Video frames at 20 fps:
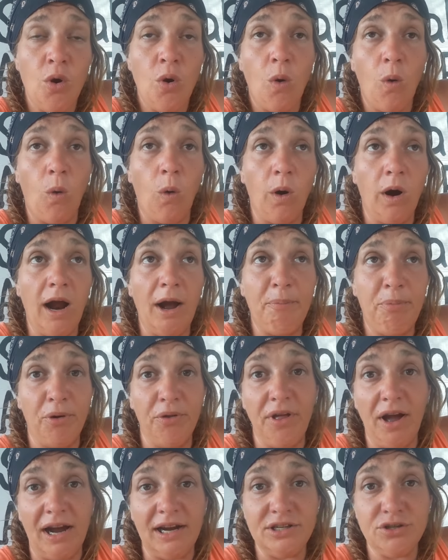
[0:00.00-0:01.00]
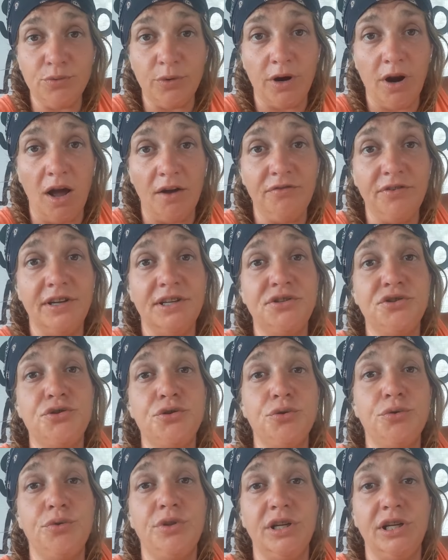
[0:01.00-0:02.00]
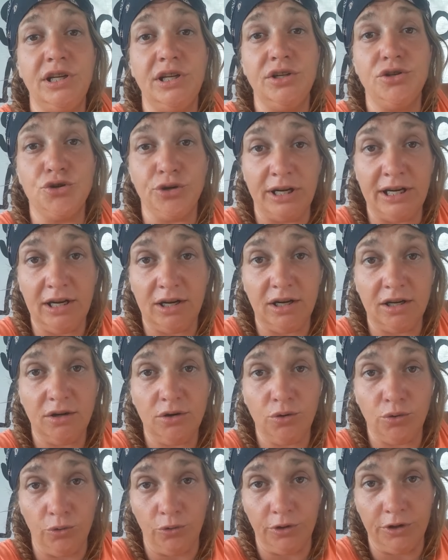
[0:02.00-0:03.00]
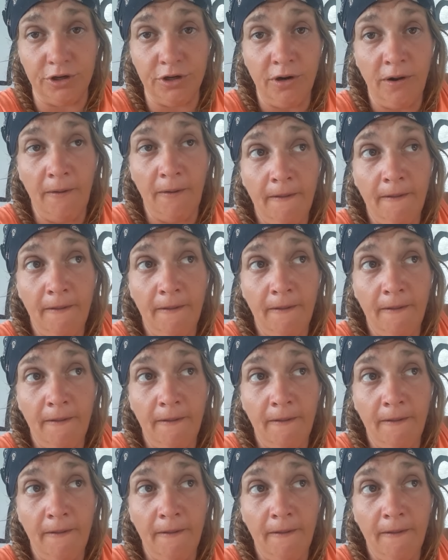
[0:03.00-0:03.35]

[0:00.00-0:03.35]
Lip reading: or I pull the ice runoff into the drink cooler,